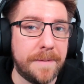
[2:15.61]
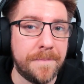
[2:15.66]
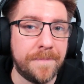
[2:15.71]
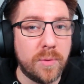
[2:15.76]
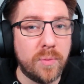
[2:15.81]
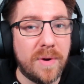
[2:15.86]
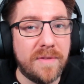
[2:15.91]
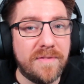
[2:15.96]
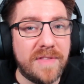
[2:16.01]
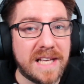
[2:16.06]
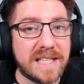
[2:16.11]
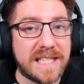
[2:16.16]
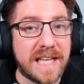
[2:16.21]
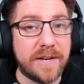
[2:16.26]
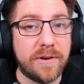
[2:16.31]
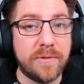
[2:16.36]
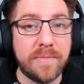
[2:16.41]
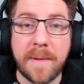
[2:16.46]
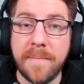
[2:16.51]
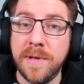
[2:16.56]
But with that said,
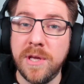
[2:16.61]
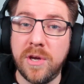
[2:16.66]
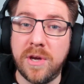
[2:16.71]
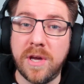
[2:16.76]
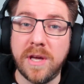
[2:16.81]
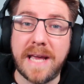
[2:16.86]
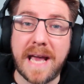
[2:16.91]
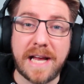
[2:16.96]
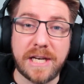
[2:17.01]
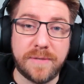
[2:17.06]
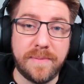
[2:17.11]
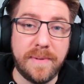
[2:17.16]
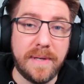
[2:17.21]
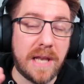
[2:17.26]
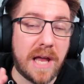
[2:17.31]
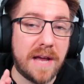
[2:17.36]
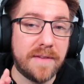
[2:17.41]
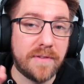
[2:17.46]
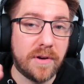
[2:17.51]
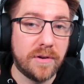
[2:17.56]
remember you can catch me
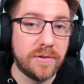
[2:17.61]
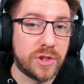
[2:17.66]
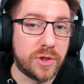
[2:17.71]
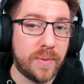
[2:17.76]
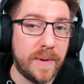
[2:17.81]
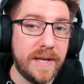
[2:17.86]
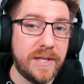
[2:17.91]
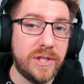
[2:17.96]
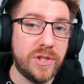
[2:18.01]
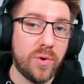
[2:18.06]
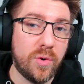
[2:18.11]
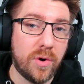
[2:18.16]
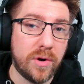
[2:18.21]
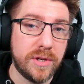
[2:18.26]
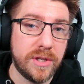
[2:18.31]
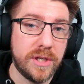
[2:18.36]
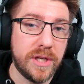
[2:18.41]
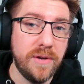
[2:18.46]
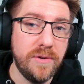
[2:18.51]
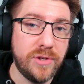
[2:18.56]
live on Twitch or on
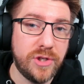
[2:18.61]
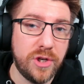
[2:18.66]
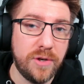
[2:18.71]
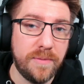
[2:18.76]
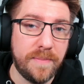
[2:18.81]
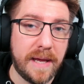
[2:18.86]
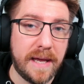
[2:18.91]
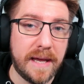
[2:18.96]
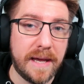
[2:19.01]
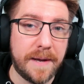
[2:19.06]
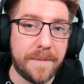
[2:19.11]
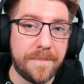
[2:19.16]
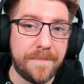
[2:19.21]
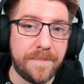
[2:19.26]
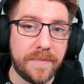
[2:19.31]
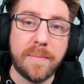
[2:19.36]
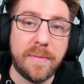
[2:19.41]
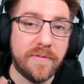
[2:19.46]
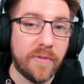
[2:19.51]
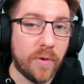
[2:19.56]
YouTube here.
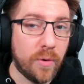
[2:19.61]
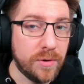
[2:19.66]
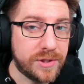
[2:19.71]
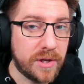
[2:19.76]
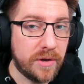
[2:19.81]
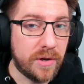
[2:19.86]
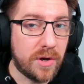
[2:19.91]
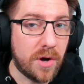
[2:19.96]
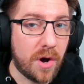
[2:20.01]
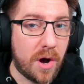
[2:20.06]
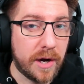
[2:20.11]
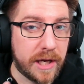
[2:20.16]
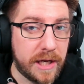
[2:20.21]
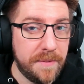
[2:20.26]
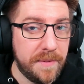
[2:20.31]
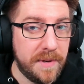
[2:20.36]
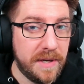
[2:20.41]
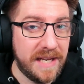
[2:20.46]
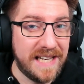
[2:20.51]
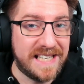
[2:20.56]
And we've also got our
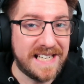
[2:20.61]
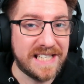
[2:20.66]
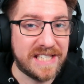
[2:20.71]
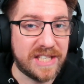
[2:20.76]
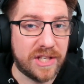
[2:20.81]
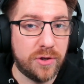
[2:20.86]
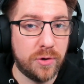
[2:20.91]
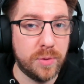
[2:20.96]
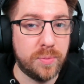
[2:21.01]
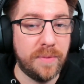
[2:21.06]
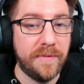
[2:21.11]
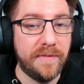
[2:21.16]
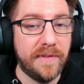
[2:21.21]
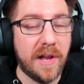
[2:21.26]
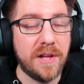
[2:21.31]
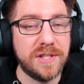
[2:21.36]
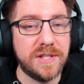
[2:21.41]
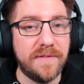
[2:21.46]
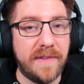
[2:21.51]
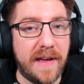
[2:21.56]
community Discord with
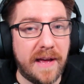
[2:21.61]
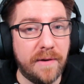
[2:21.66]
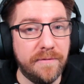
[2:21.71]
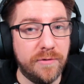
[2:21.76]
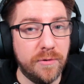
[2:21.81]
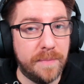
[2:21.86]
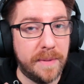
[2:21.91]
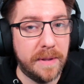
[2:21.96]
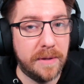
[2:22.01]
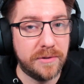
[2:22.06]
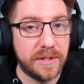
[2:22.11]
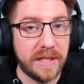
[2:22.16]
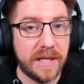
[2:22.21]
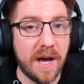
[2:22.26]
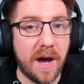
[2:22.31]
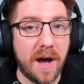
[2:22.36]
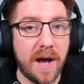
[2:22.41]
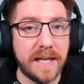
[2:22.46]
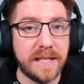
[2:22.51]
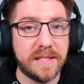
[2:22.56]
lots of helpful builds and
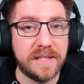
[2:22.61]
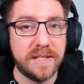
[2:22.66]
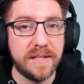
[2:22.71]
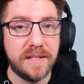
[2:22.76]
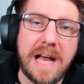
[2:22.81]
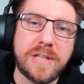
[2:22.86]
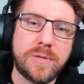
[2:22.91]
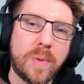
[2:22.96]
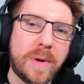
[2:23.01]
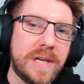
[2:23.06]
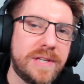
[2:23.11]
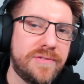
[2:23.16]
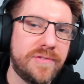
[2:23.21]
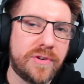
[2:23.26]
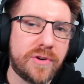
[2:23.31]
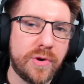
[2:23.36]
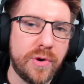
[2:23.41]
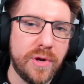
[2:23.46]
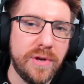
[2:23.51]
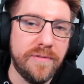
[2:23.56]
guides, as well as
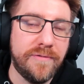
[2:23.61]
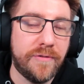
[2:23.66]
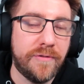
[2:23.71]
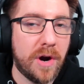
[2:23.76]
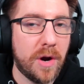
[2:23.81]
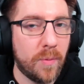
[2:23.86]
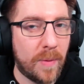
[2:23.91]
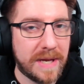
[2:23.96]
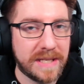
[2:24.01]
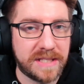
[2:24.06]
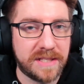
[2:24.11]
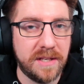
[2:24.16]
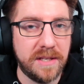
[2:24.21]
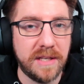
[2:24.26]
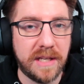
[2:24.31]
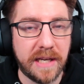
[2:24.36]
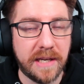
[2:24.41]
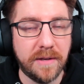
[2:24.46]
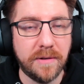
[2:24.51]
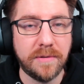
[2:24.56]
recruiting for our Western
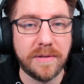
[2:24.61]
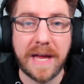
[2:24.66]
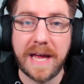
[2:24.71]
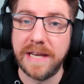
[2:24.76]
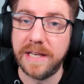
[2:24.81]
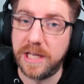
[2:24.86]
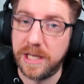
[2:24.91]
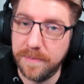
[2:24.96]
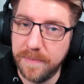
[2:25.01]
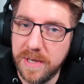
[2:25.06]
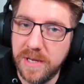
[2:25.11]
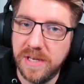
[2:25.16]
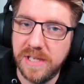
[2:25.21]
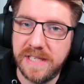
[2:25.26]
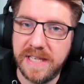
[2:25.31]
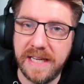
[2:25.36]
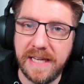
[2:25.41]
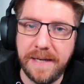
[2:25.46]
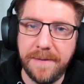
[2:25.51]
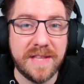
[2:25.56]
Guild and
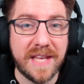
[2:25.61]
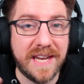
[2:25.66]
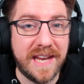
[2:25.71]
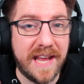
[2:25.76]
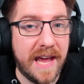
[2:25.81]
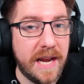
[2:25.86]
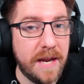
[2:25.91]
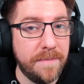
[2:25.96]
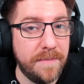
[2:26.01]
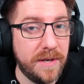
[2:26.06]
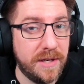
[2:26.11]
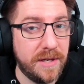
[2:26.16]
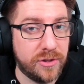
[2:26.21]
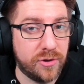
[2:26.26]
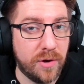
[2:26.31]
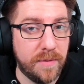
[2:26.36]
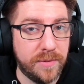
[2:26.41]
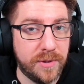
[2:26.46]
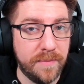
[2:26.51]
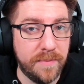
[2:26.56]
community. Then hit up the
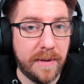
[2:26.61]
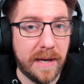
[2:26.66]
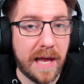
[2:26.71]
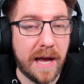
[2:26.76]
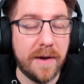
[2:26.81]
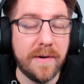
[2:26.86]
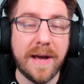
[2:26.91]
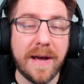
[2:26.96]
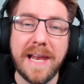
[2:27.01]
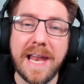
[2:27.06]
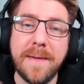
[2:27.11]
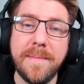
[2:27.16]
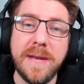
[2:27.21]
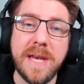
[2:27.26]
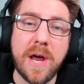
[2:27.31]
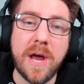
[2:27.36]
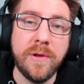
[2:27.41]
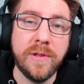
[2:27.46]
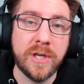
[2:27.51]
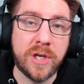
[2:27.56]
description below and let me
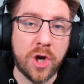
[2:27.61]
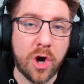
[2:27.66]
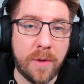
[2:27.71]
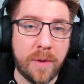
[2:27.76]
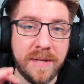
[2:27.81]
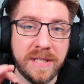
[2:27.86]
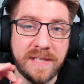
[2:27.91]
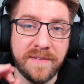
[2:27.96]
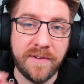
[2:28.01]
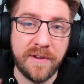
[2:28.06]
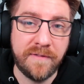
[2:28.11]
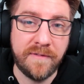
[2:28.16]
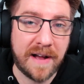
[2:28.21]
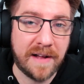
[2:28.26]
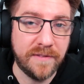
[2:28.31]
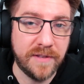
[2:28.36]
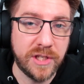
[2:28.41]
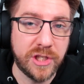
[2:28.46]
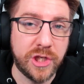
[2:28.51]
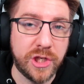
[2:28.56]
know in the comments if you
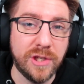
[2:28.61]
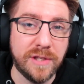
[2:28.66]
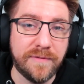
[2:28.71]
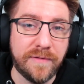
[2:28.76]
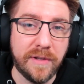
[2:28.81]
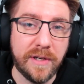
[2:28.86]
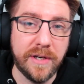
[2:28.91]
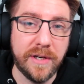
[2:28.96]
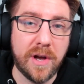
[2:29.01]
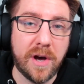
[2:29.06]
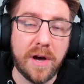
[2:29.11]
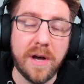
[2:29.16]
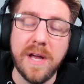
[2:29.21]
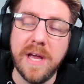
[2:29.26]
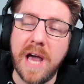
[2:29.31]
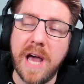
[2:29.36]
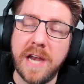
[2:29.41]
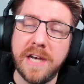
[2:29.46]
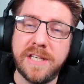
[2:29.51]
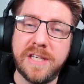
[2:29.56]
found this useful or not.
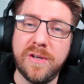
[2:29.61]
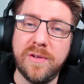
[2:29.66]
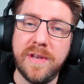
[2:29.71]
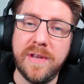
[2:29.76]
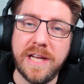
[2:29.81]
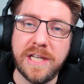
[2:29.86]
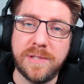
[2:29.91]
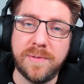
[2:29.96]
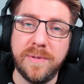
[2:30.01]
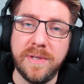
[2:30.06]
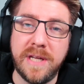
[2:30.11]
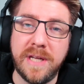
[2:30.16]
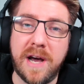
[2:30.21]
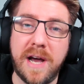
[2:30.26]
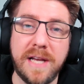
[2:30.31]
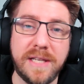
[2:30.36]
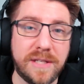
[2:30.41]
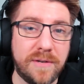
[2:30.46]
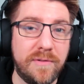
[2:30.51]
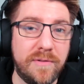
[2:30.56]
And until the next one,
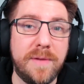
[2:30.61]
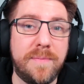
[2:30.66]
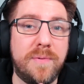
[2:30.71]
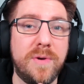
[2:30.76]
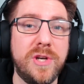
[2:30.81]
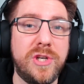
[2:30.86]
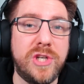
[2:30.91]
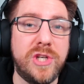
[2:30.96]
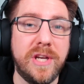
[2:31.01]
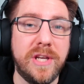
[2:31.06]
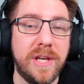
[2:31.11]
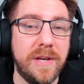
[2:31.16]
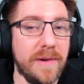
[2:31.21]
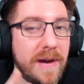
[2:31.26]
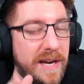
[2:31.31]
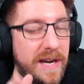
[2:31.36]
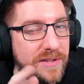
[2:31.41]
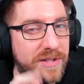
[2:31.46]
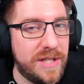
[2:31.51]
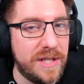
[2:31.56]
guys, I really appreciate you
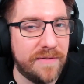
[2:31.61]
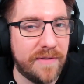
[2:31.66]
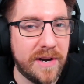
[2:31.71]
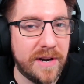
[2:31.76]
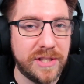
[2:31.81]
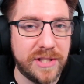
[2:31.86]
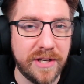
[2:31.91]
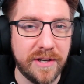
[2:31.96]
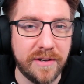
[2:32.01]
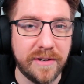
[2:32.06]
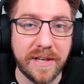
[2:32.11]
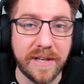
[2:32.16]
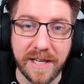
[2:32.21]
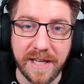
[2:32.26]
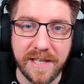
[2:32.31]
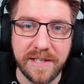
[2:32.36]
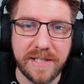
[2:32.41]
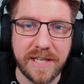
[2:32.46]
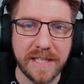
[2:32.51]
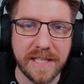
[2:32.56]
and I'll see you very soon.
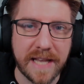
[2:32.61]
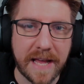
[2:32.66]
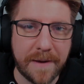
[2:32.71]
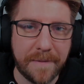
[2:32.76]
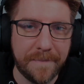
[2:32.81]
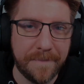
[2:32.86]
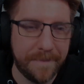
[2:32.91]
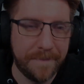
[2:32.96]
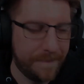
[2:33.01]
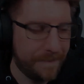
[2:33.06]
Cheers now.